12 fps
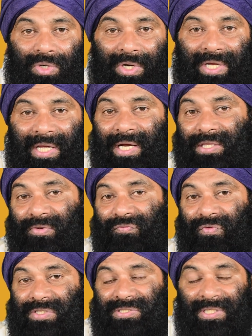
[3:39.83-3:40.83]
create the
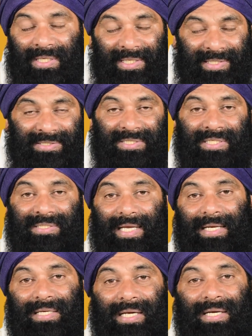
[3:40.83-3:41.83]
facility
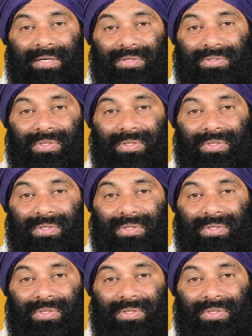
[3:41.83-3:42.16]
that